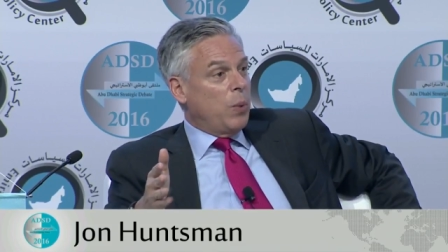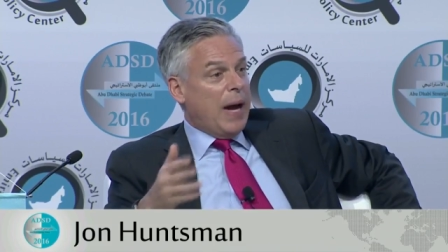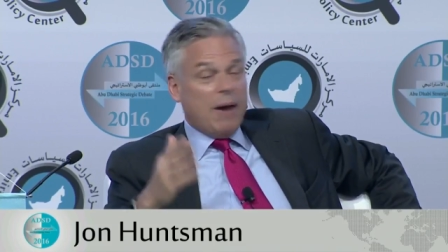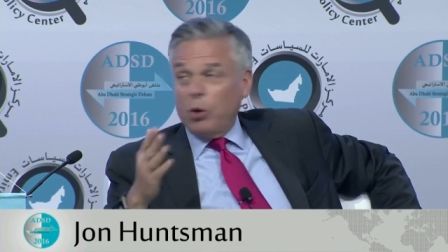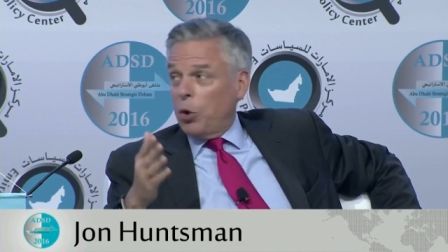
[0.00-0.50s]

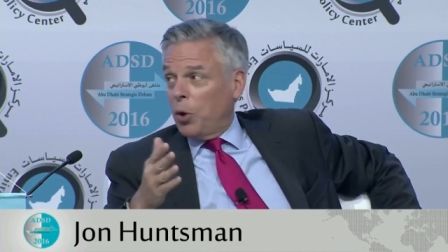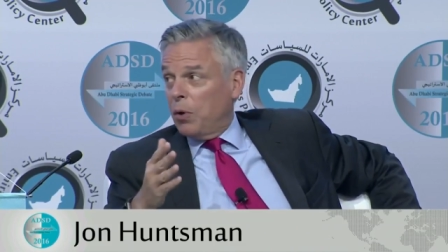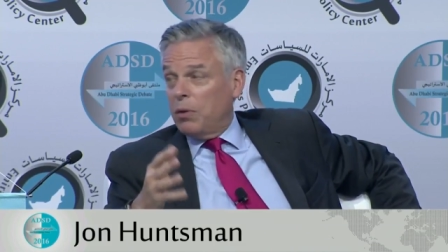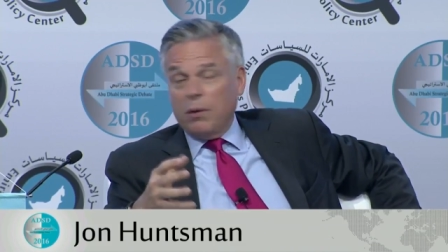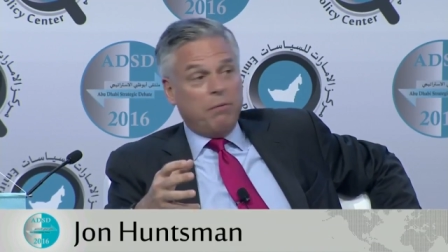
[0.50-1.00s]
We haven't
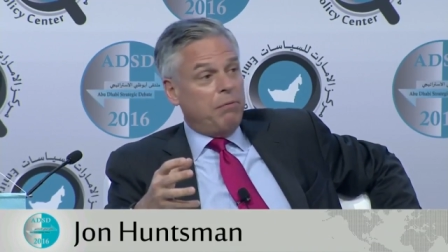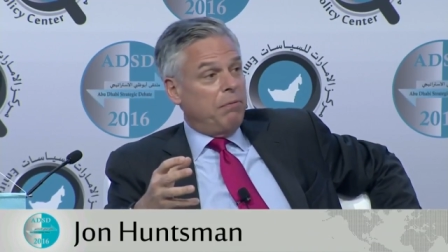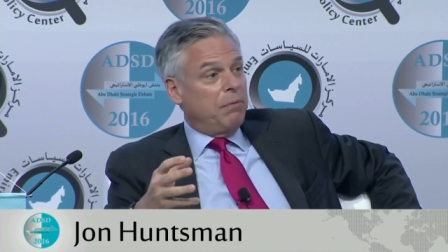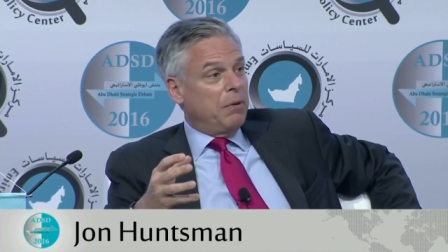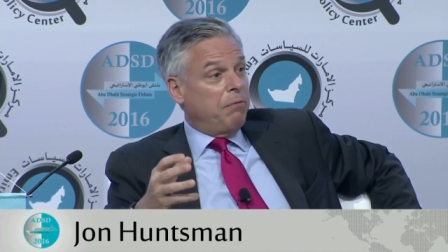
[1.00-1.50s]
heard the
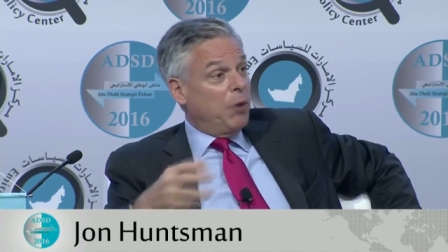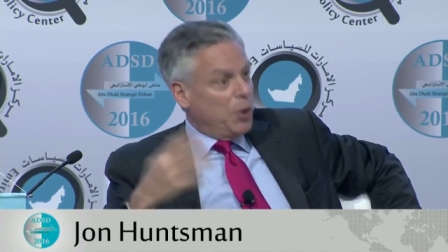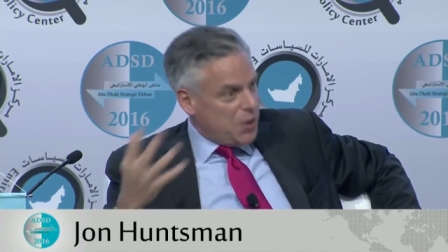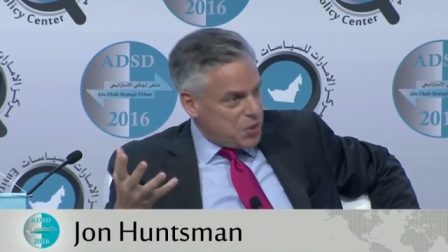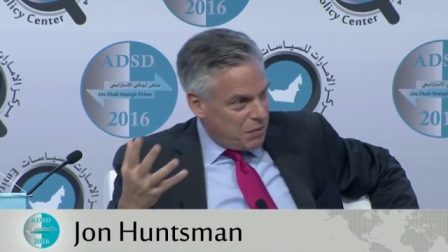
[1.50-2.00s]

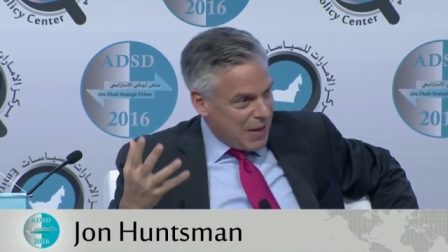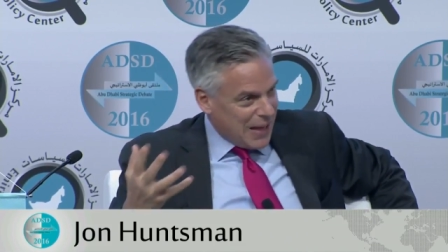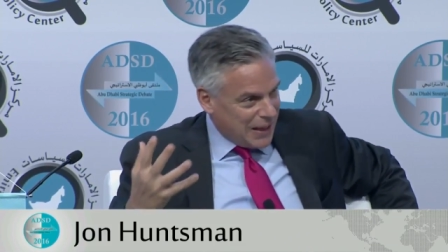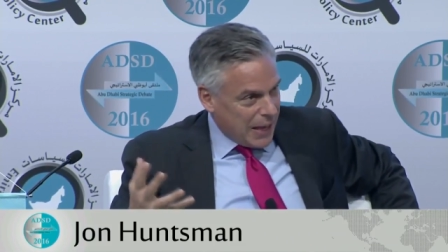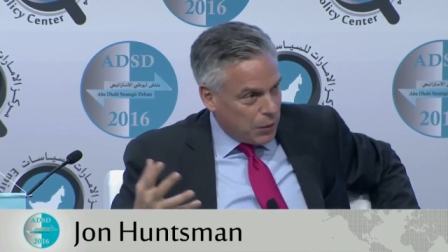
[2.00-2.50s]
fullness of
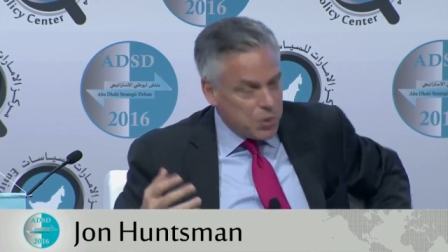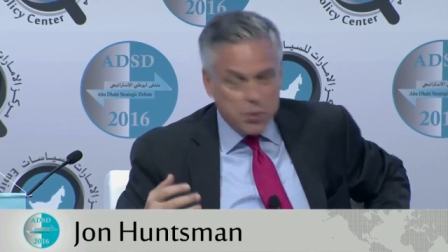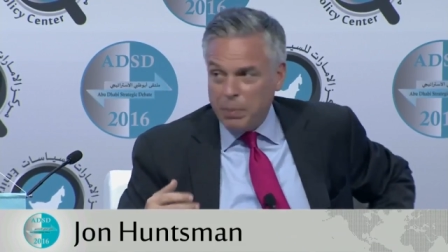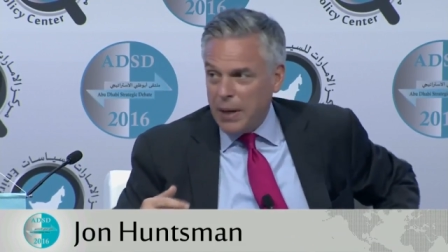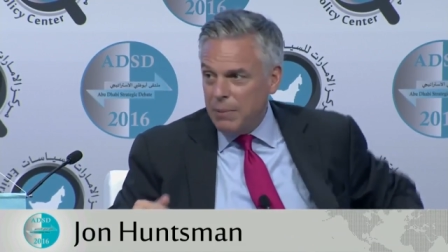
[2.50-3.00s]
that
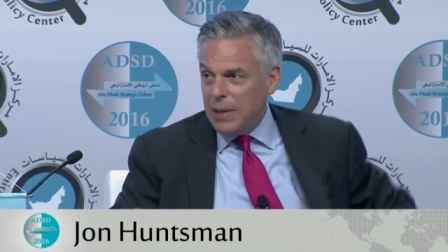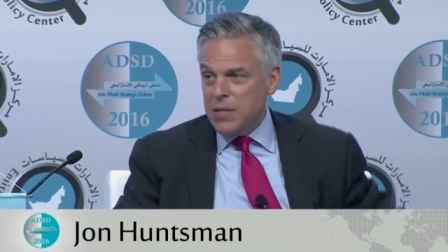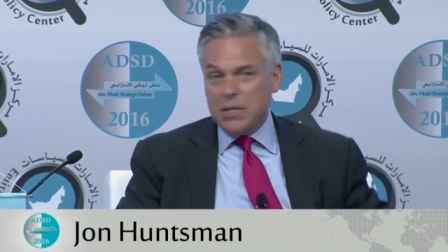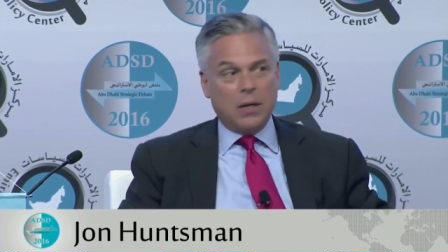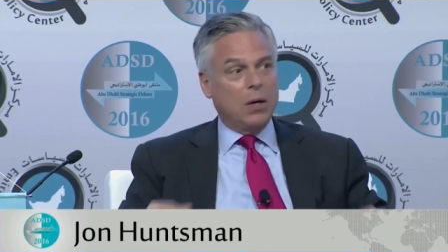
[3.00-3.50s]
language, but I'm
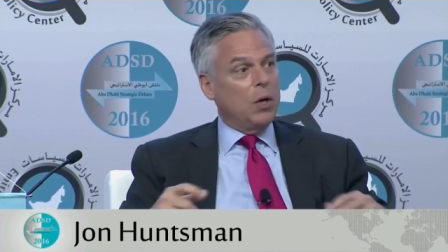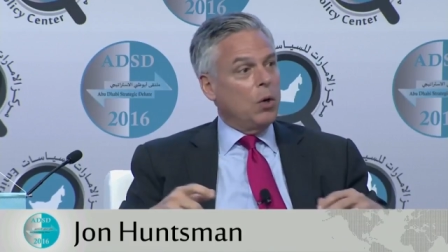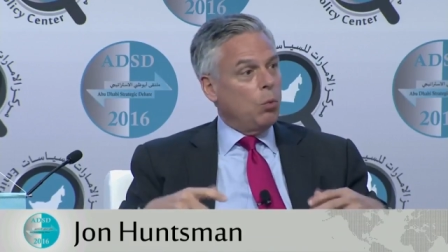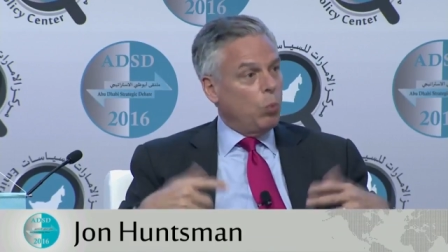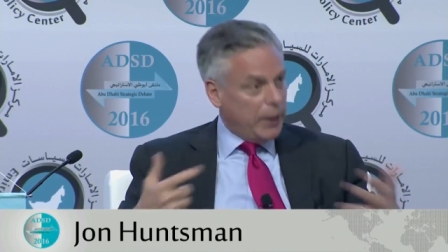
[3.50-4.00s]
guessing
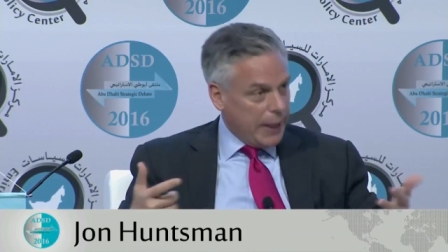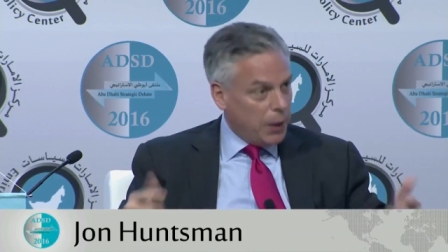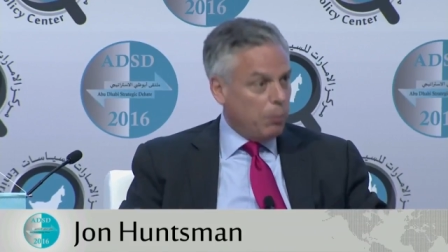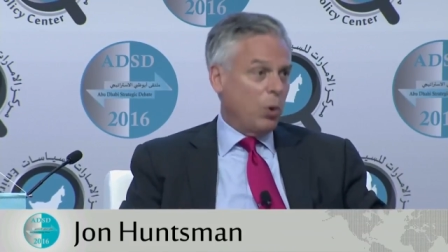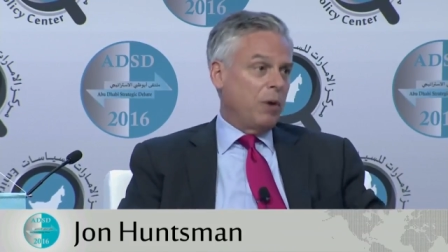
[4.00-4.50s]
we'll
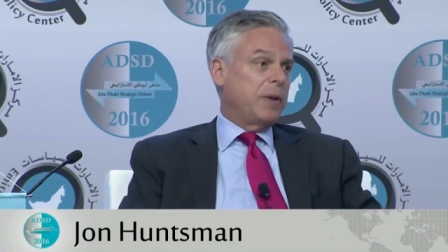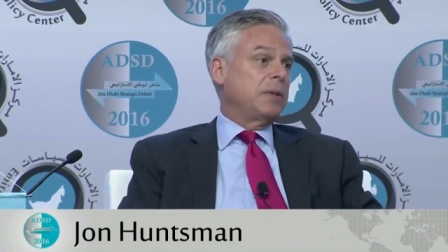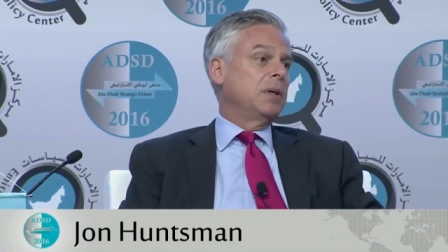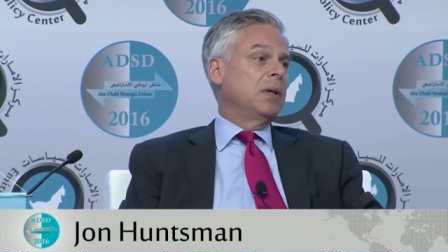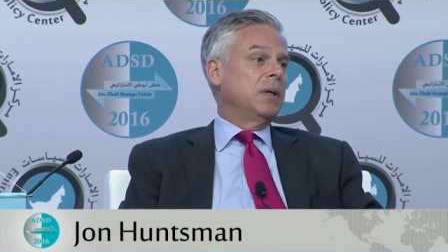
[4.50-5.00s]
hear more of
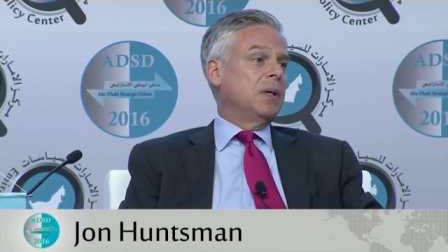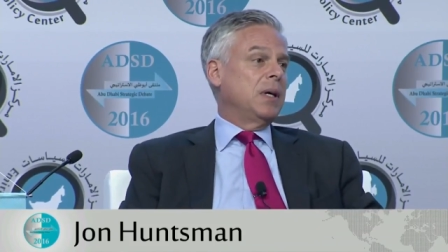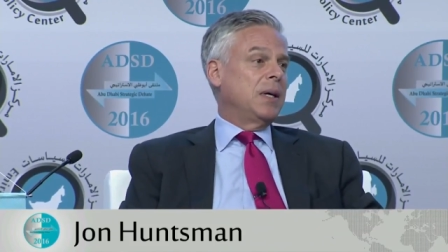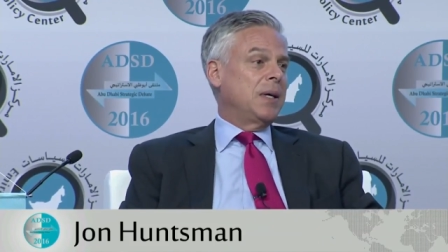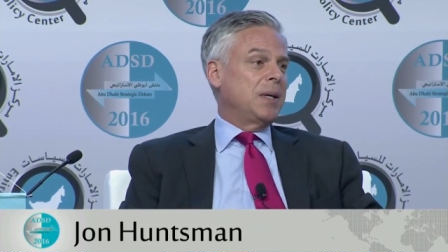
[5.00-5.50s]

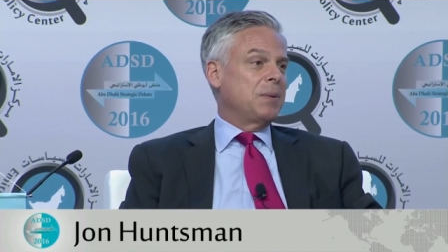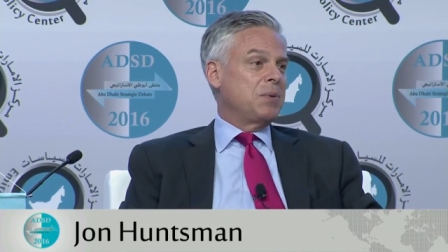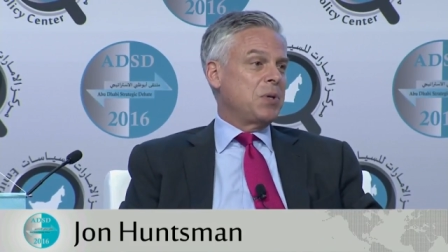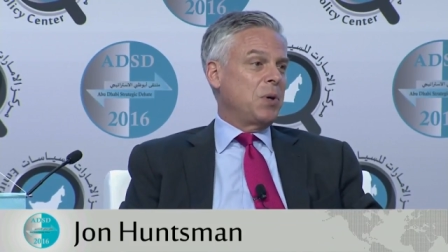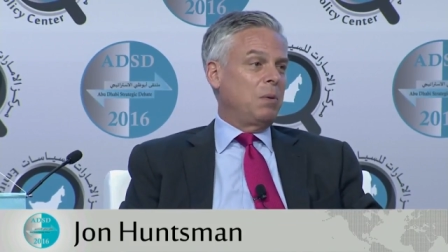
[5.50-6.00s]

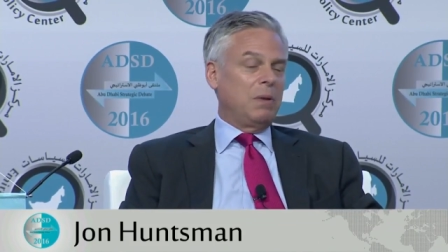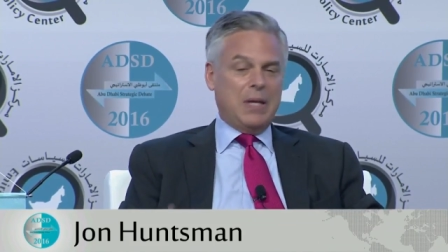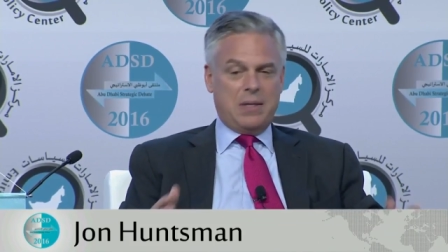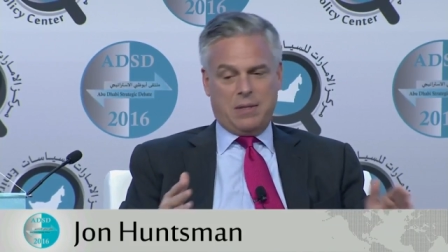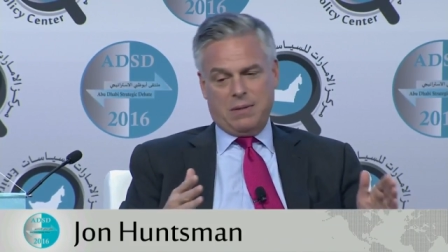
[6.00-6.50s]
it. So
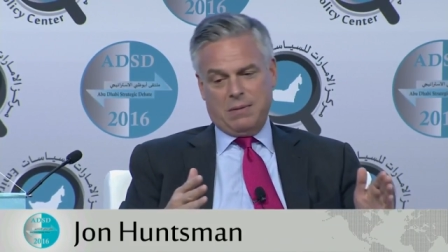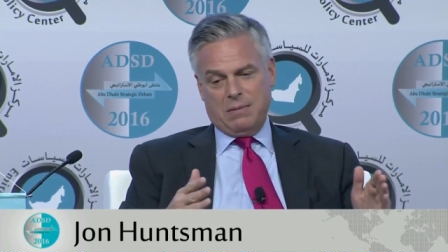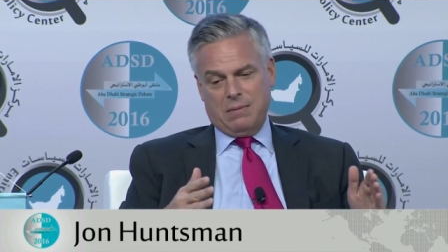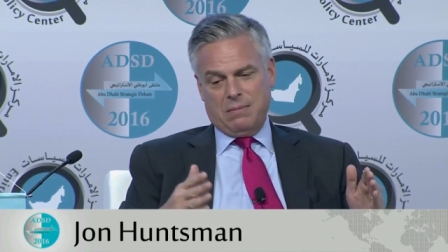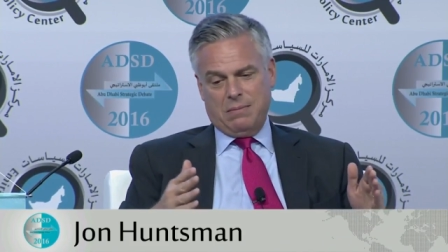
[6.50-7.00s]
let's
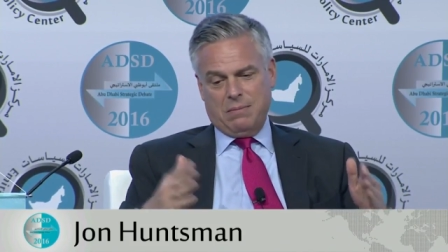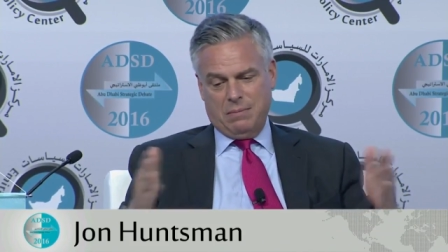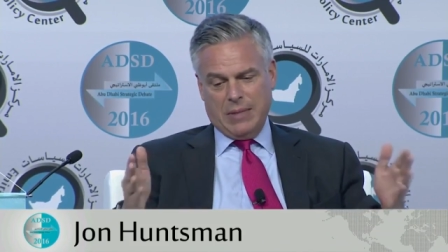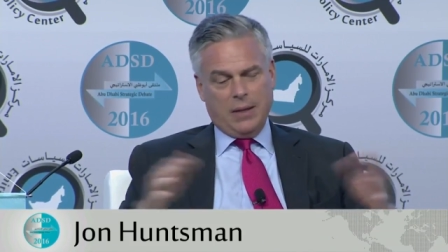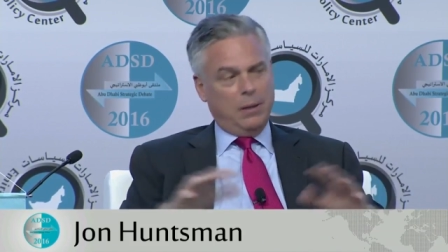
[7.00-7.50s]

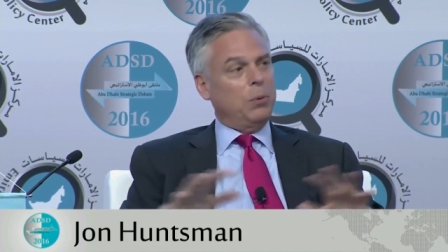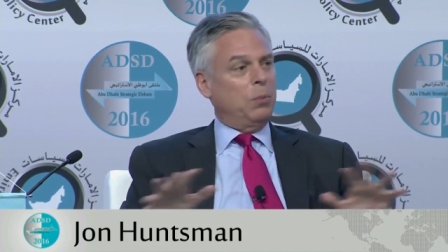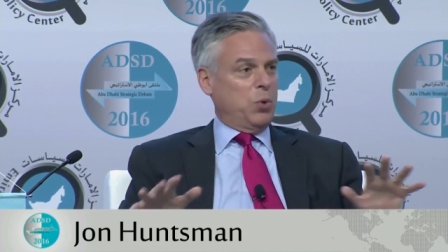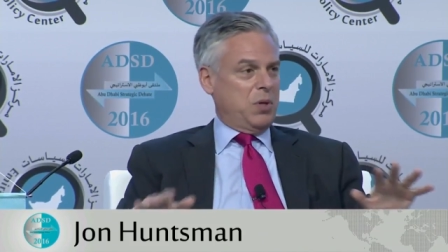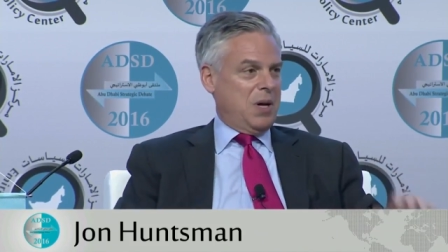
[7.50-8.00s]
let a
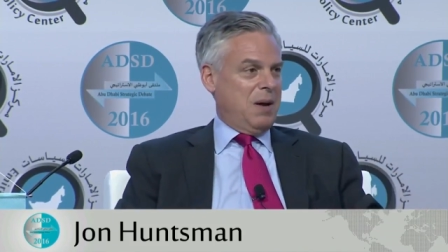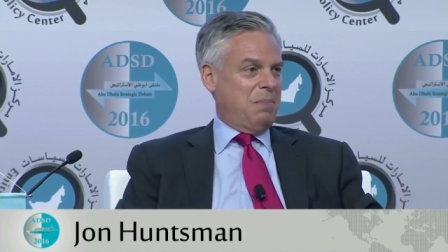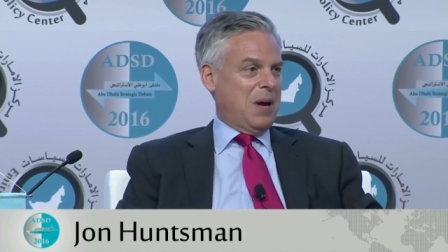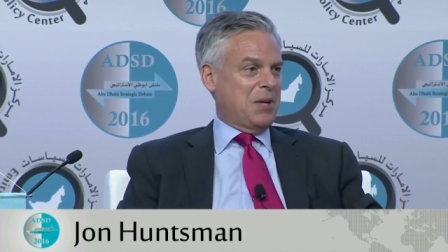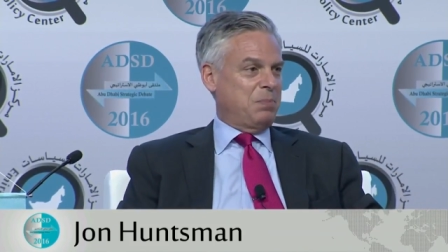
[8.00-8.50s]
little more
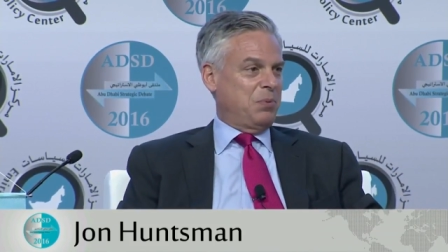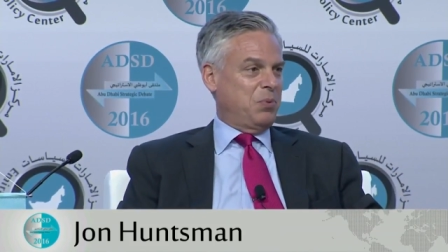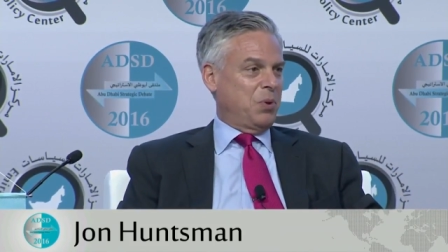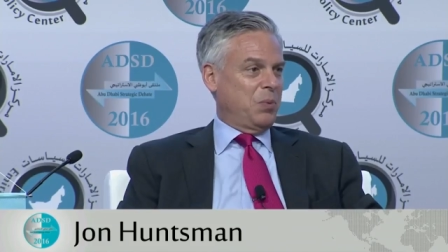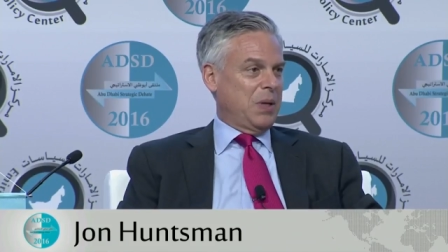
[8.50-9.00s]
time pass
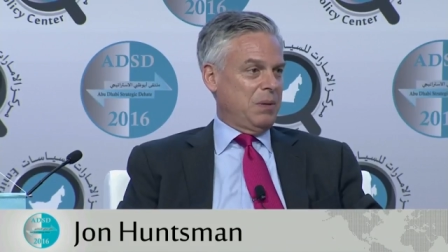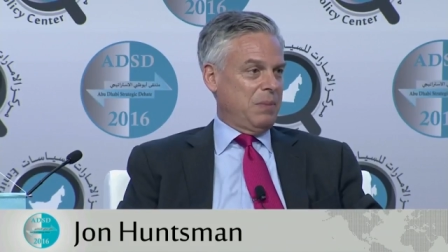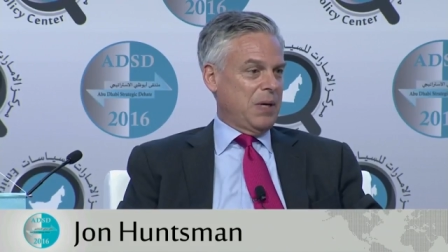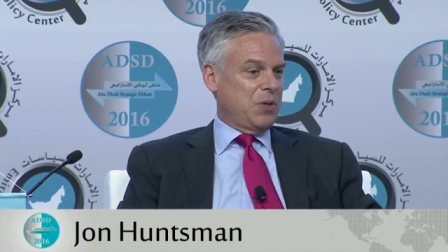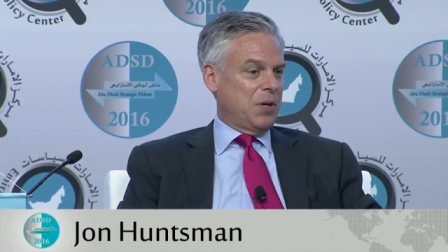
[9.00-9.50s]
before we make
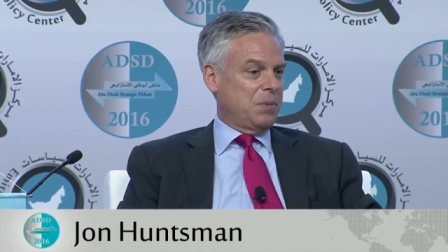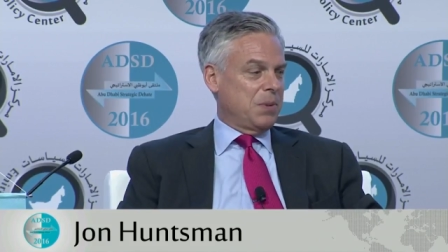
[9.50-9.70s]
judgments.